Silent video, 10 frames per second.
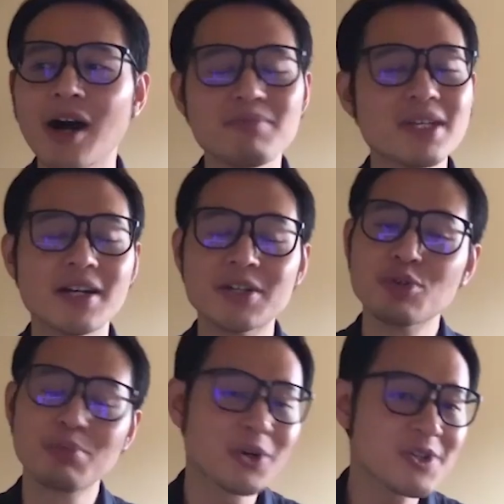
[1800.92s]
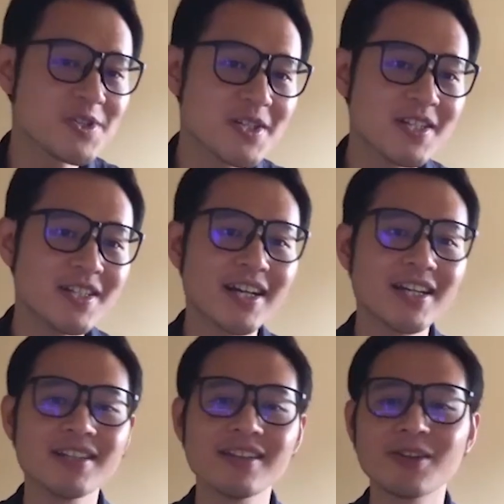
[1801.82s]
meet a new person,
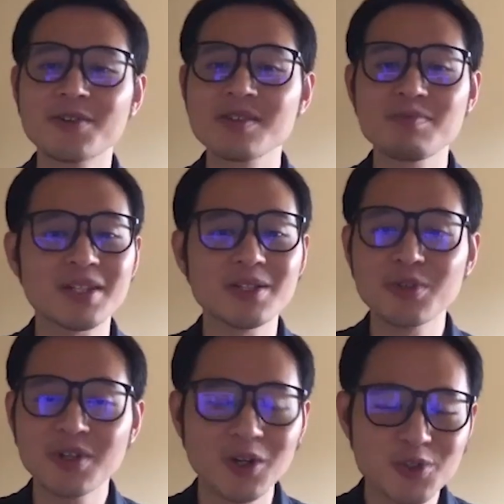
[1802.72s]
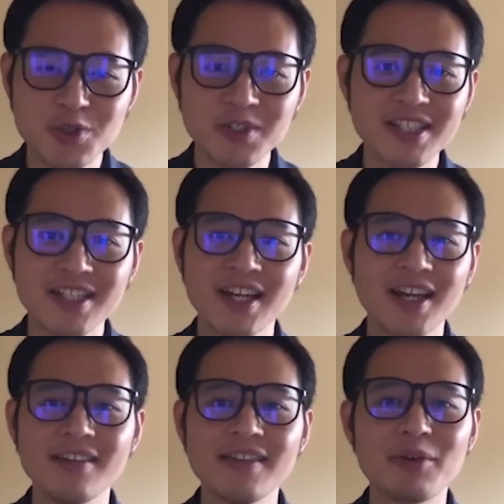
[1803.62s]
I learn something new culturally
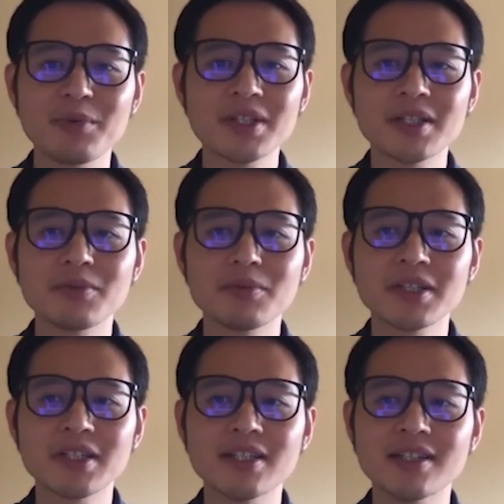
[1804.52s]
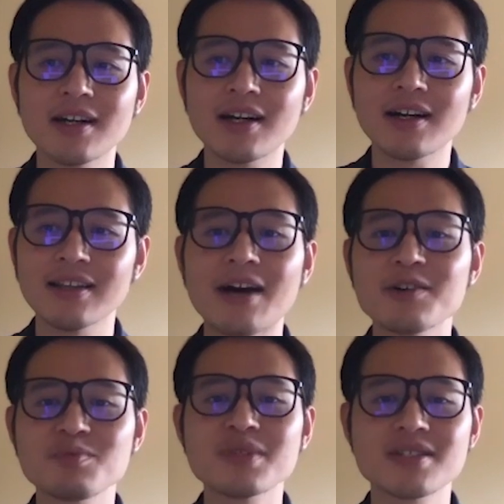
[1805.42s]
that really
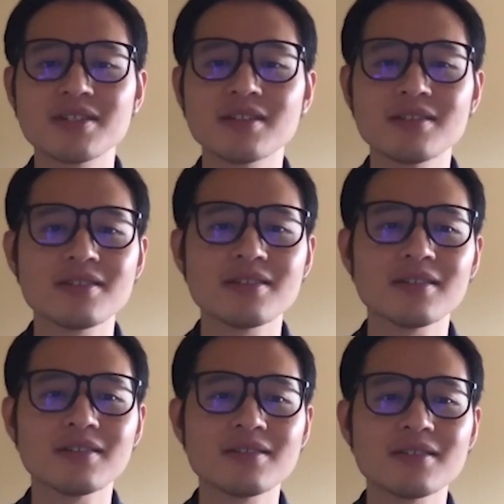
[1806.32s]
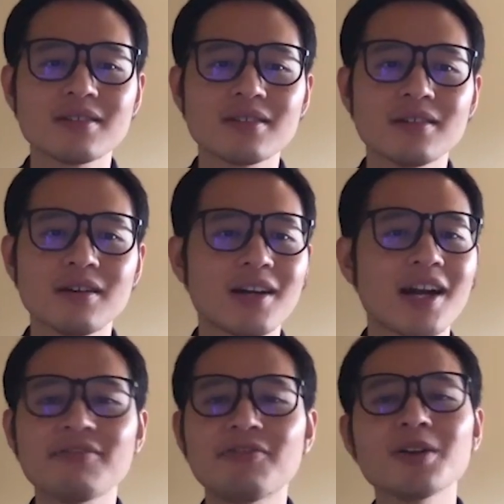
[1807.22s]
allows me to
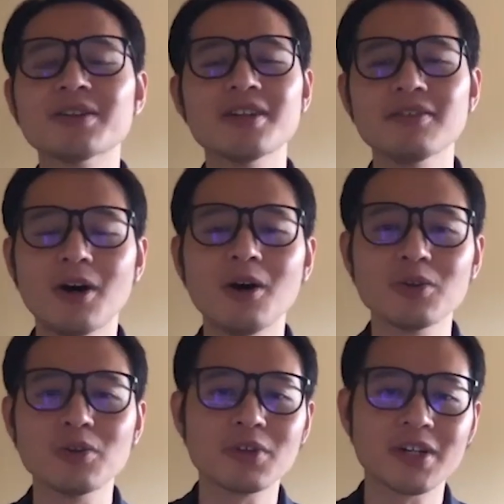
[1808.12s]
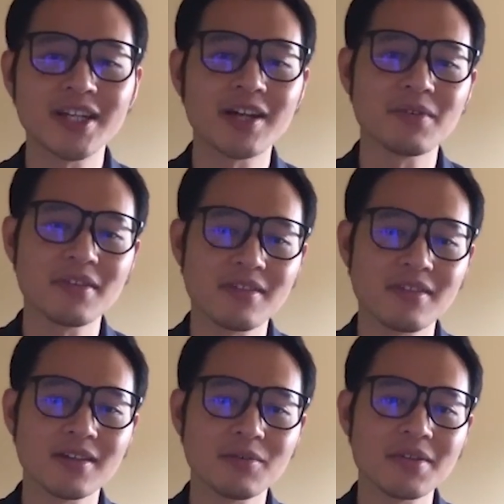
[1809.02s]
kind of fall in love all over again
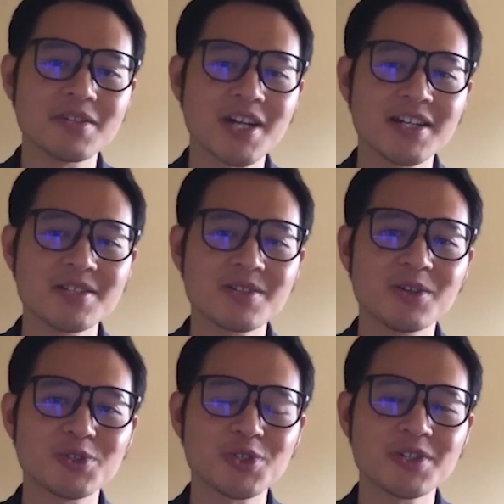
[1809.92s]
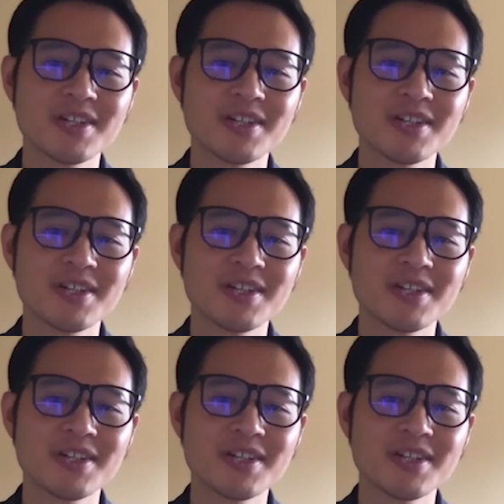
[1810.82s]
with the Chinese culture.